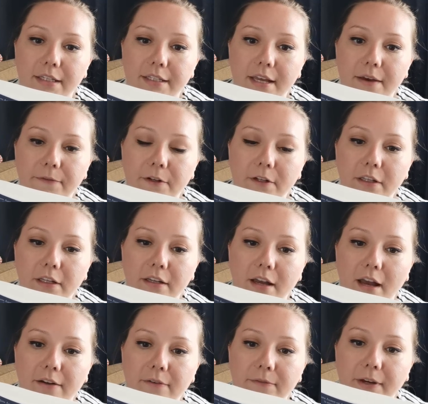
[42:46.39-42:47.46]
Definitely
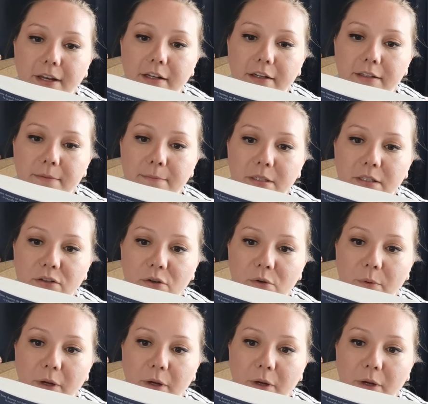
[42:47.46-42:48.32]
not invited is Mr.